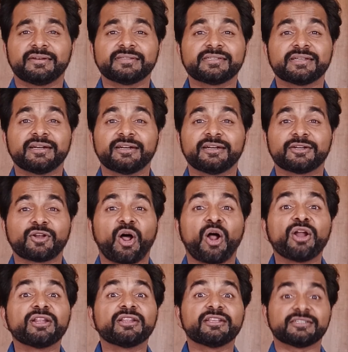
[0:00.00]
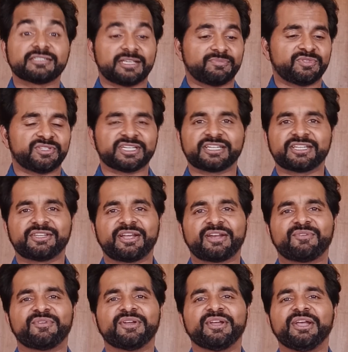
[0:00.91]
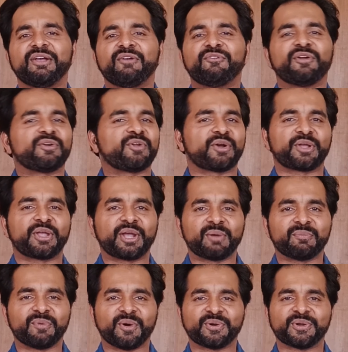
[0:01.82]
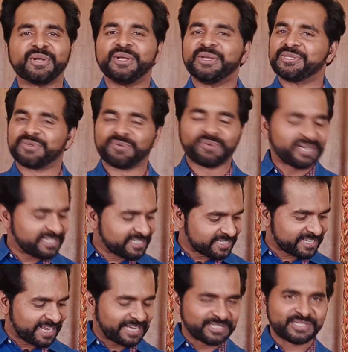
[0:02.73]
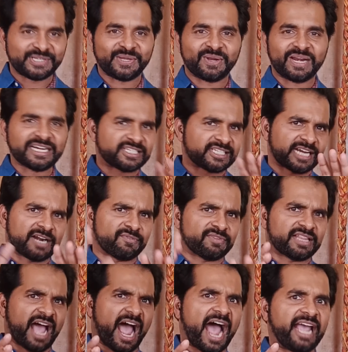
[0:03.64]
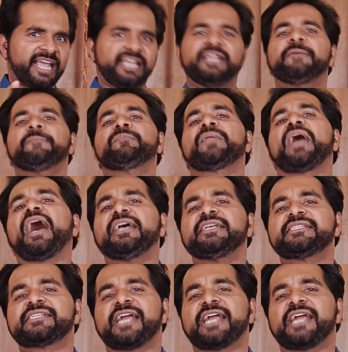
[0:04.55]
result on the subject that you're talking about. So what is this ICU? Let's start with the I. I